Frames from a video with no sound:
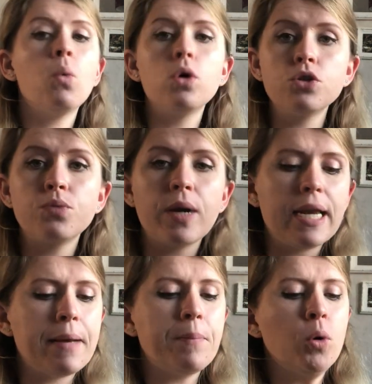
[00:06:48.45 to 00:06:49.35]
what's
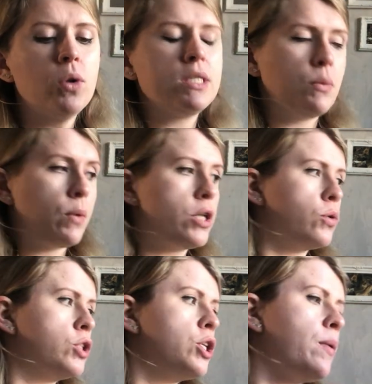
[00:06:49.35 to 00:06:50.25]
really important when
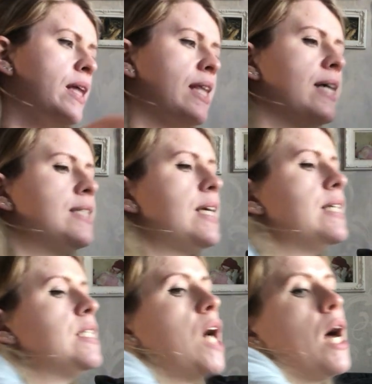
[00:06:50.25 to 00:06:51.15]
you're doing this
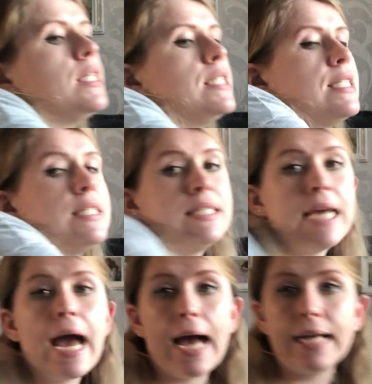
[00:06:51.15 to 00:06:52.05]
is to
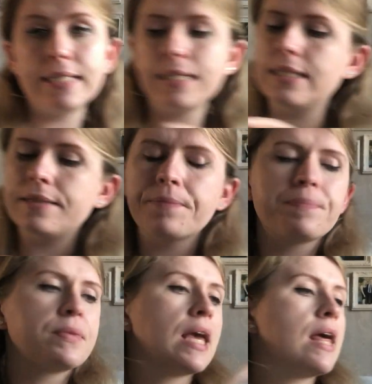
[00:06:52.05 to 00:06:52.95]
understand
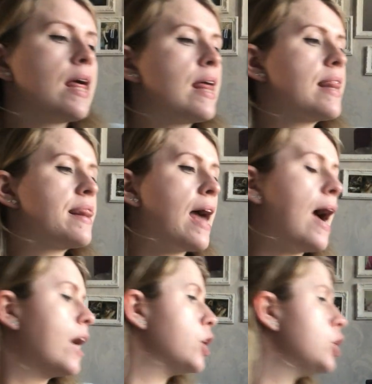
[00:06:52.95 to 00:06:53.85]
that